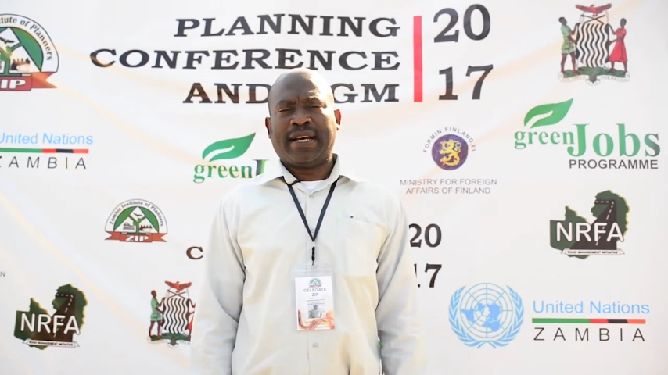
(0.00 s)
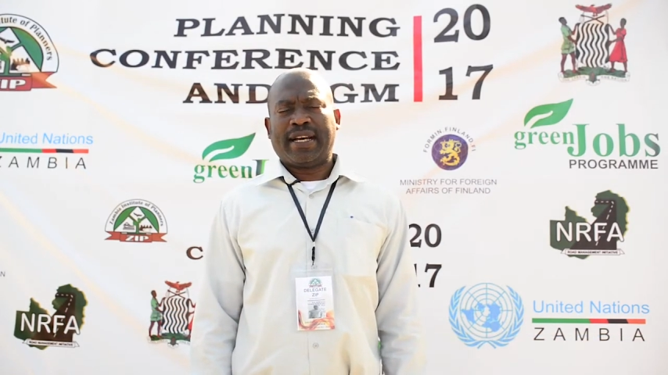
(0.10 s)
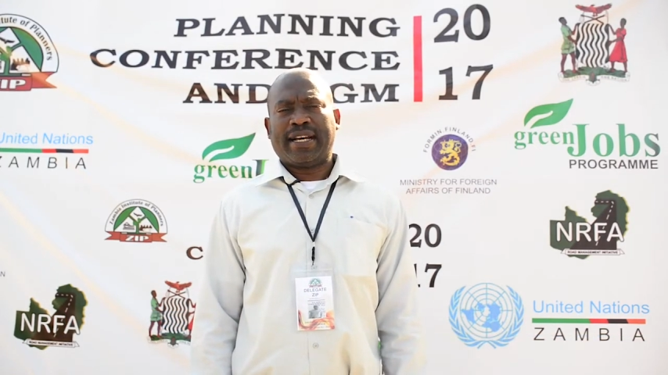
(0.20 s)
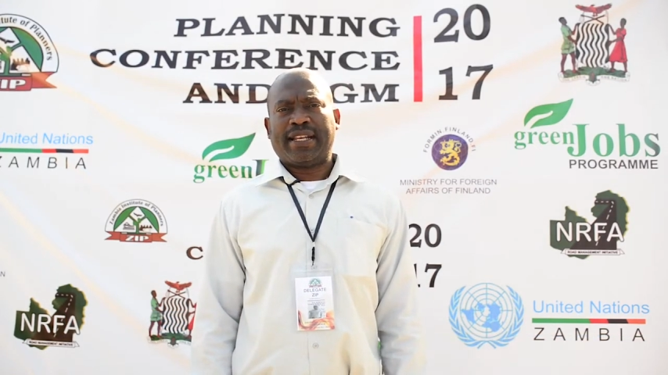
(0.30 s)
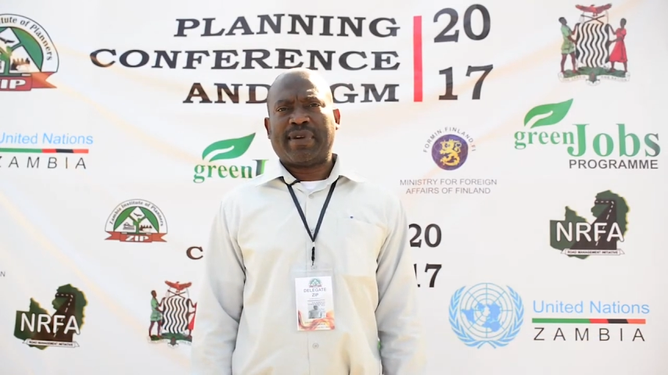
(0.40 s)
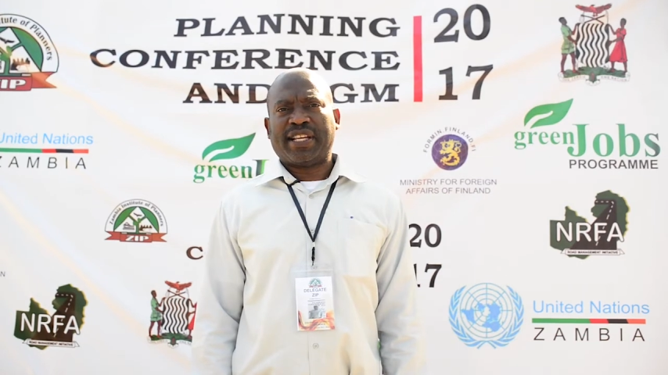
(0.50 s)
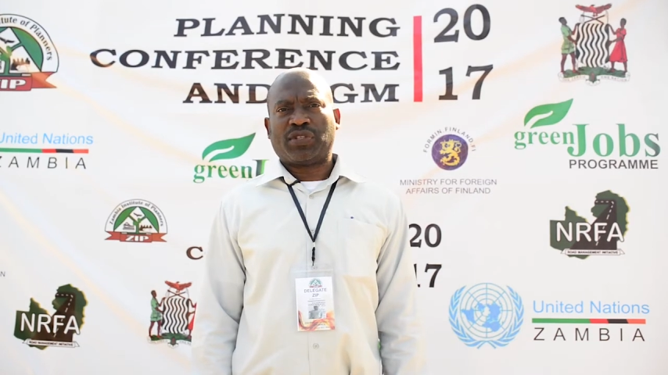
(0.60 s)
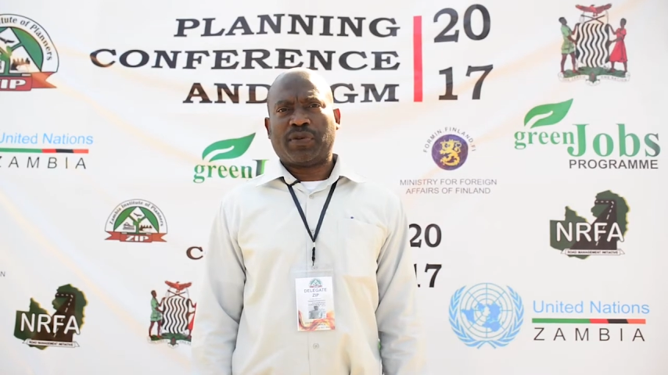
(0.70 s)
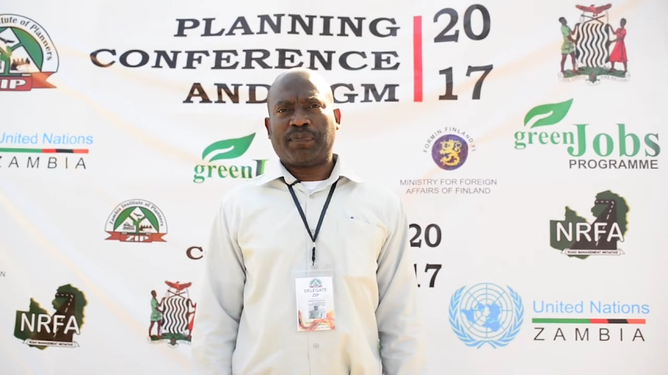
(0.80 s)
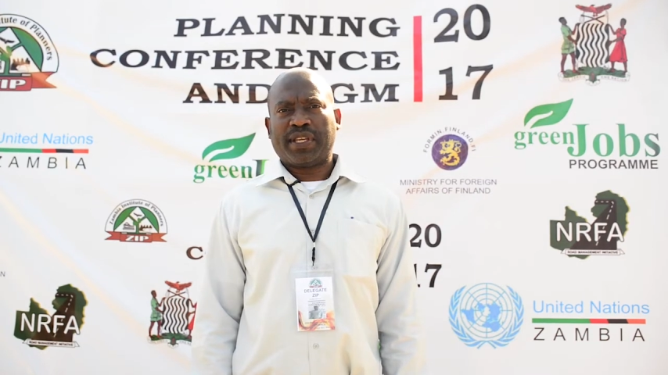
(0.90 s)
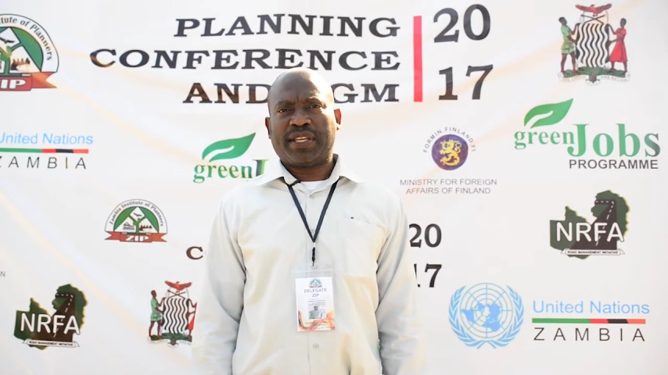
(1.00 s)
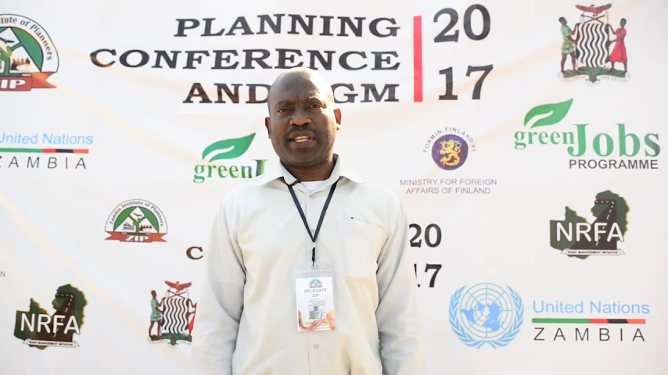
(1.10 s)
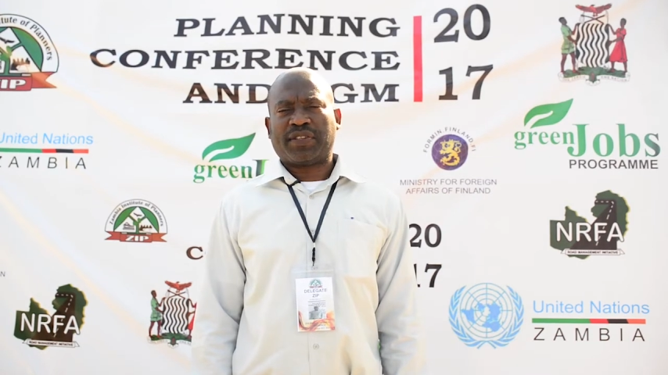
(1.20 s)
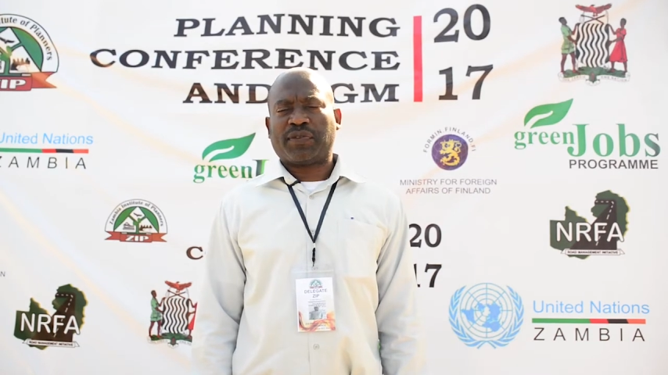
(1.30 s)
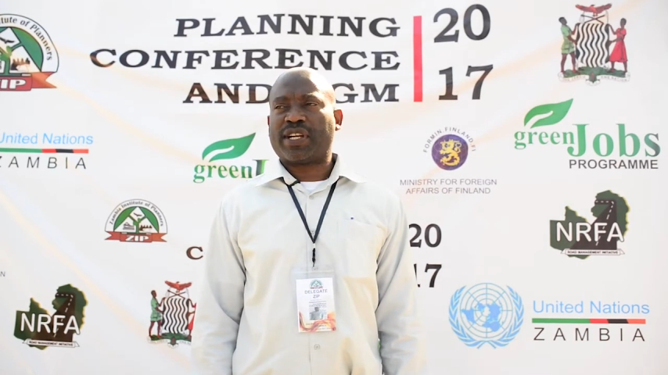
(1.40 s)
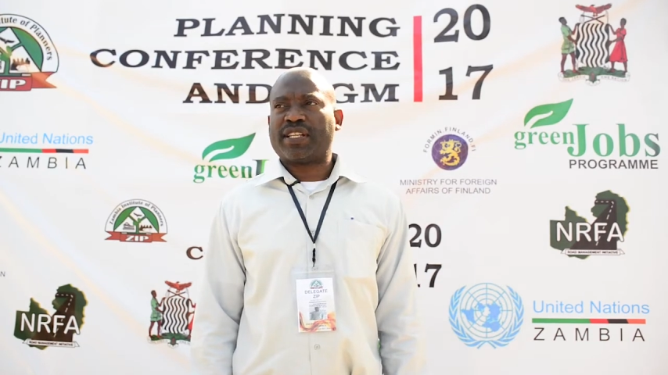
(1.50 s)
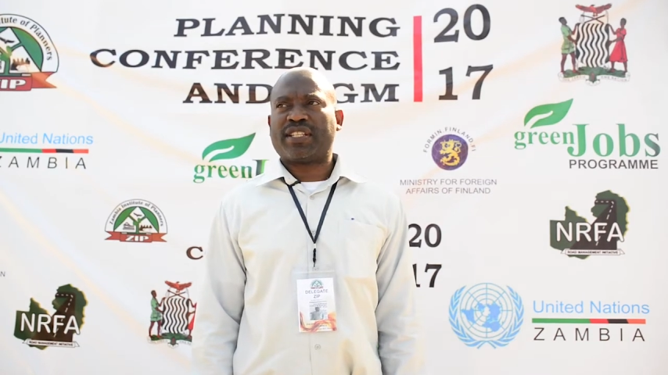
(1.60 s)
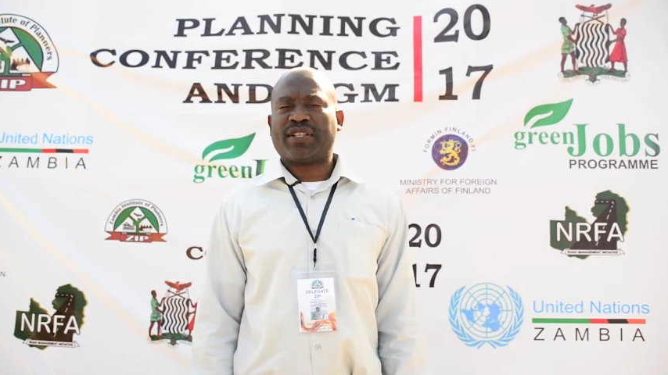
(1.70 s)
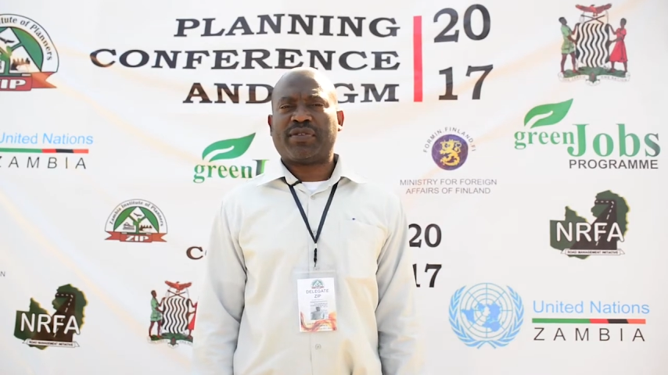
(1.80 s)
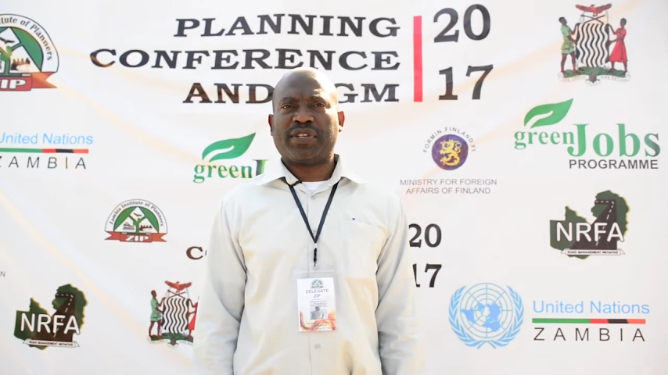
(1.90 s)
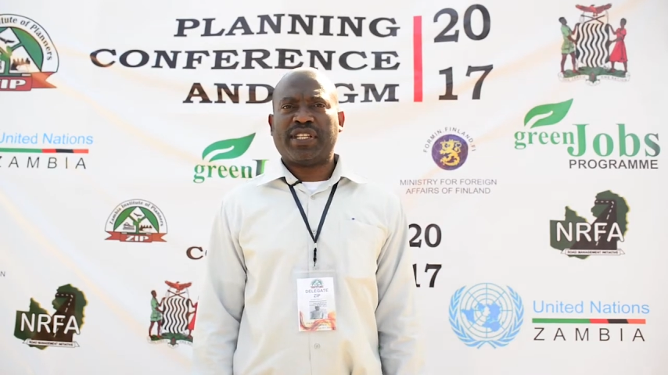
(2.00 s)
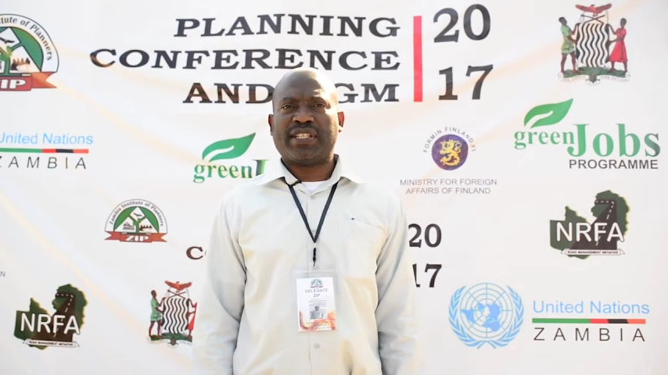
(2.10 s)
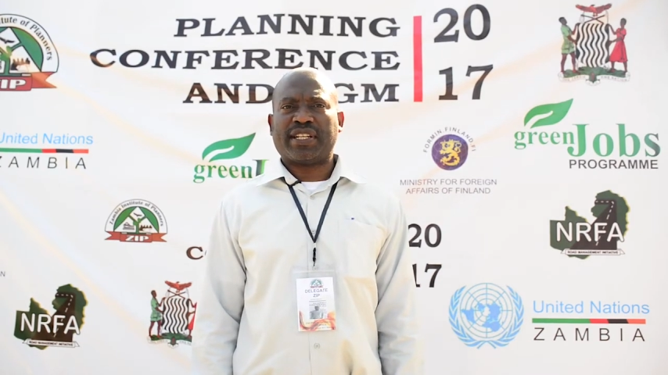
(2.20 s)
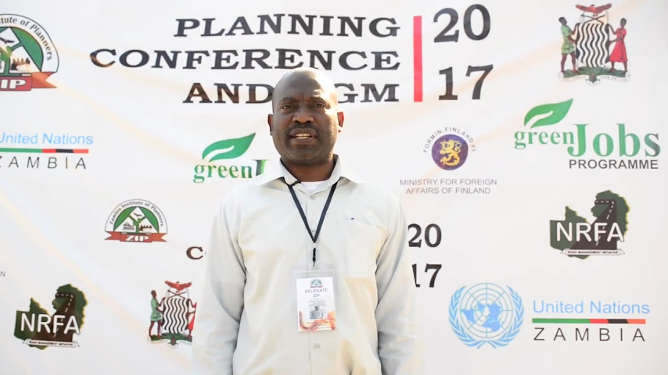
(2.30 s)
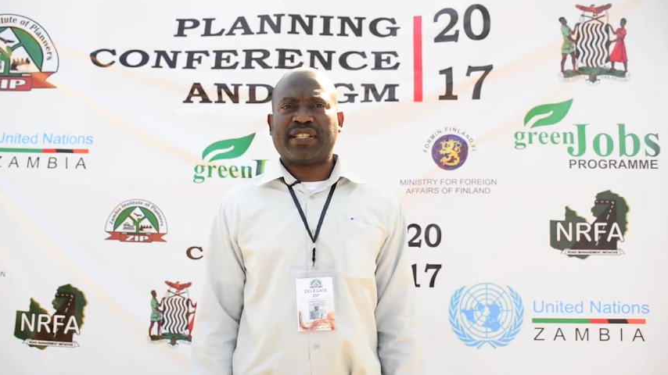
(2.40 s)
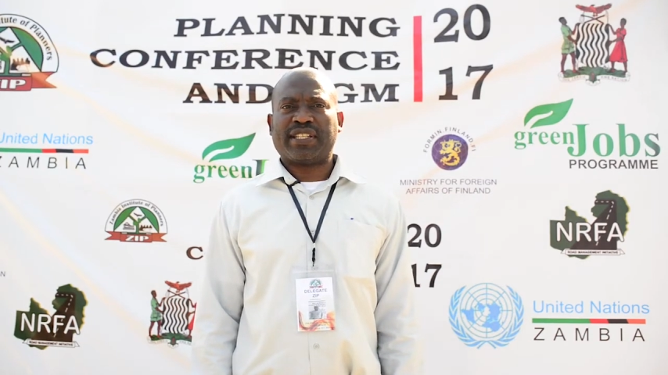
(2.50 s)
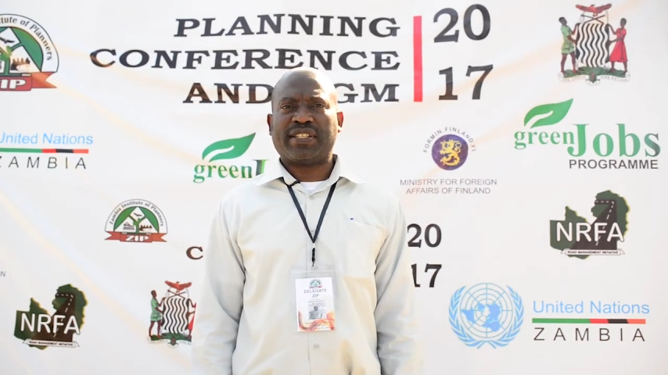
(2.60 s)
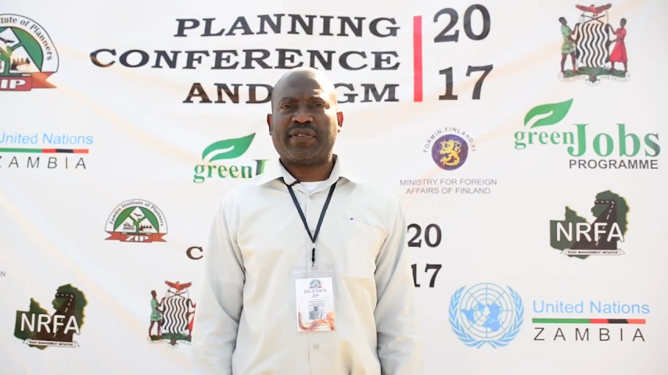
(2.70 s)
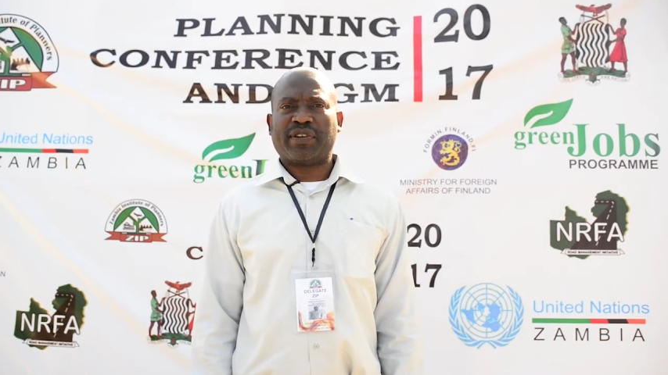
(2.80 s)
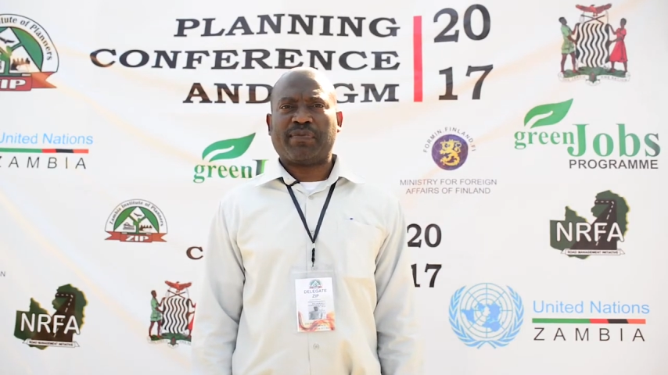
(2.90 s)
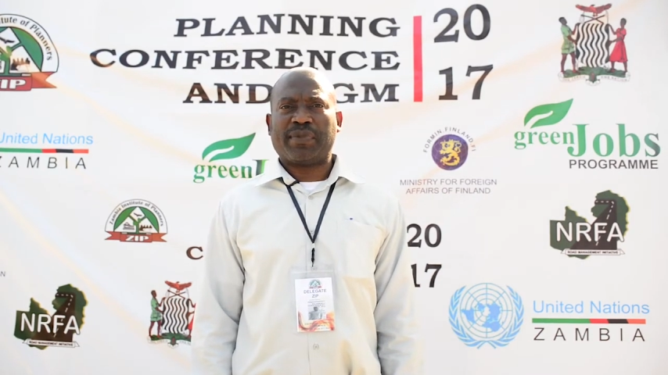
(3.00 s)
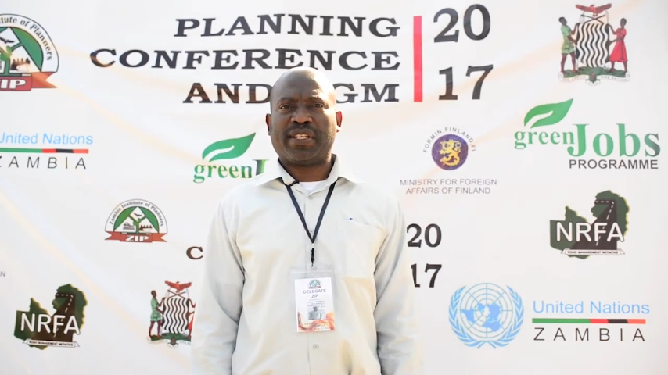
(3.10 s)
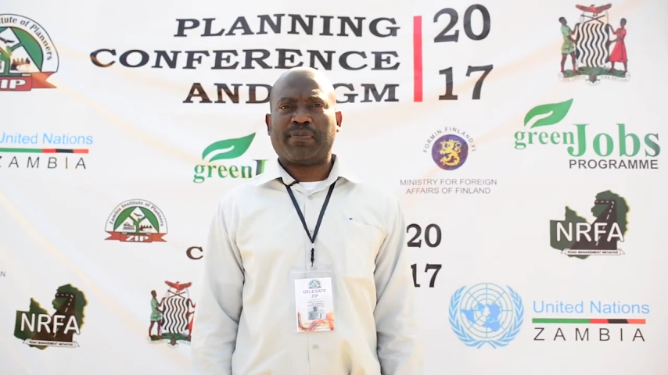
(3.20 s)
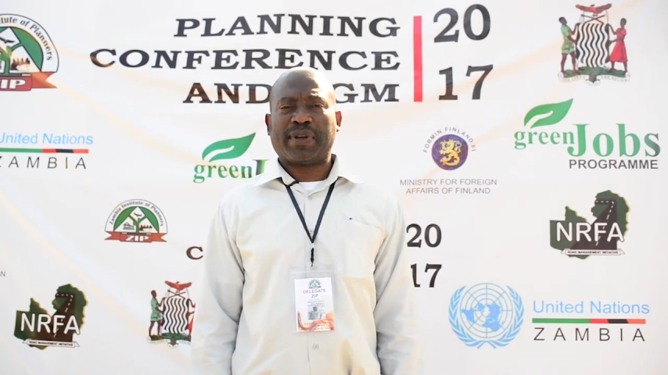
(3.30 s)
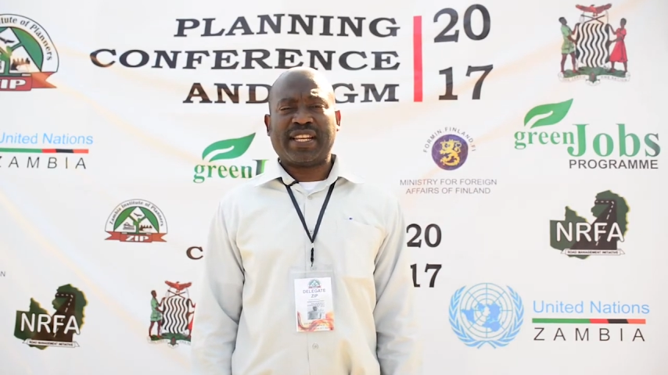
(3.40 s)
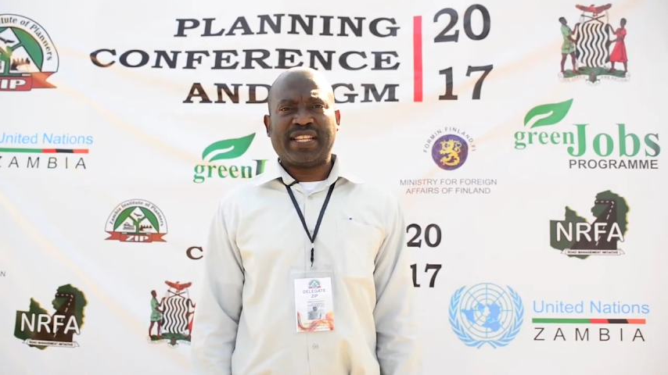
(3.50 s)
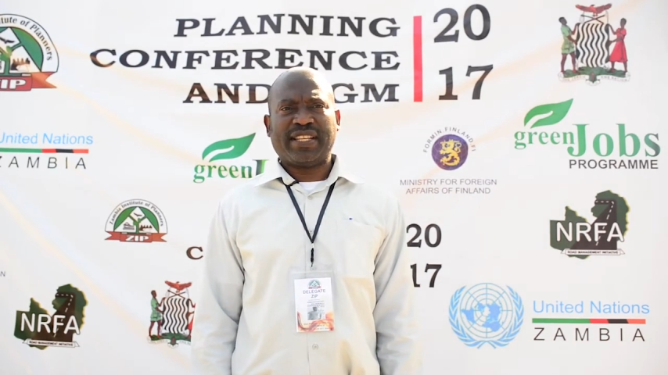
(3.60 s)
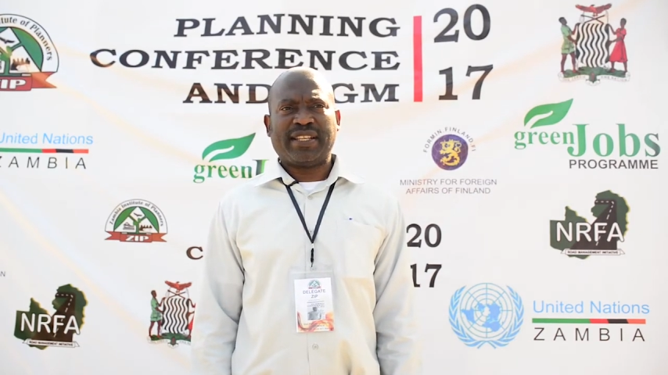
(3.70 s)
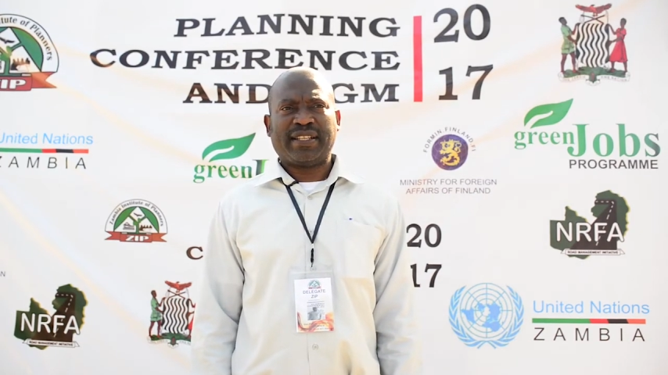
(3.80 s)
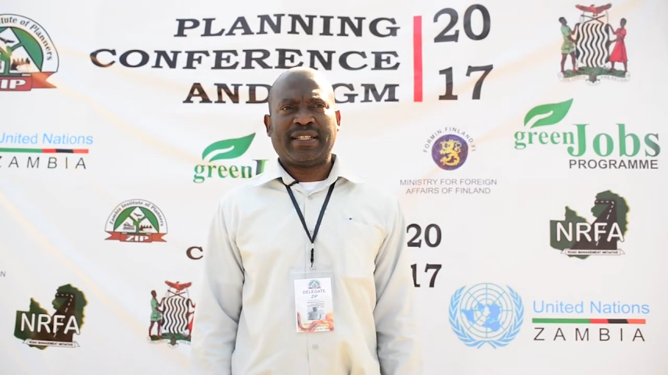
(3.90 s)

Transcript: And my topic is focusing on integrated development planning,